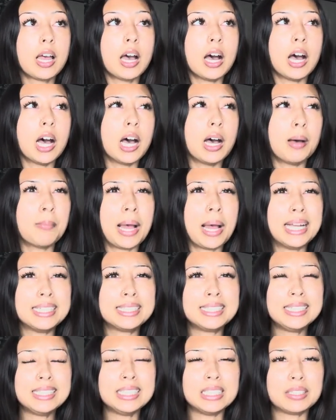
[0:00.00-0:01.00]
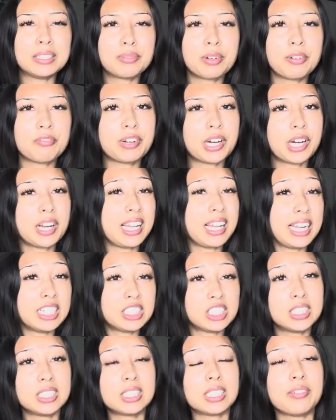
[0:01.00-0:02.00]
I've seen different
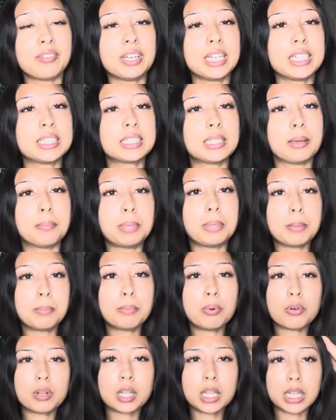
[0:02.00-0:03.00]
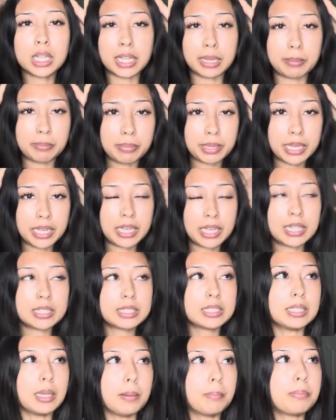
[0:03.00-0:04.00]
variations of it. Some people clip it,
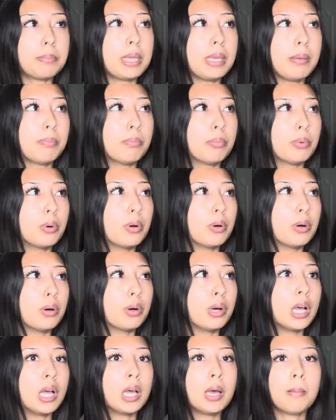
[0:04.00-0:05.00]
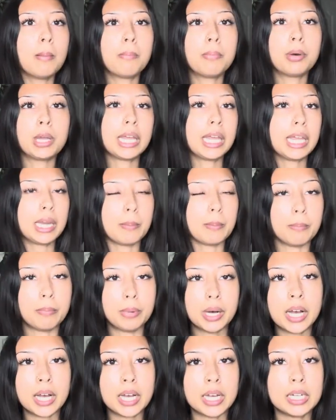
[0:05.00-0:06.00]
some people put it in a
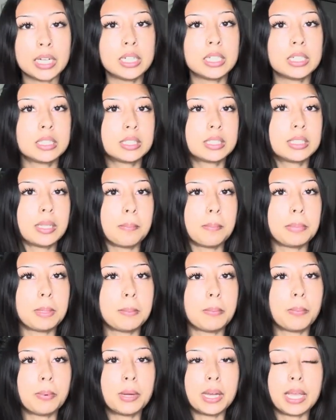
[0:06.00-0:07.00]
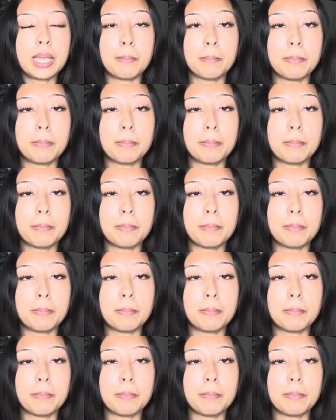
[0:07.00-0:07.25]
bun, some people put it in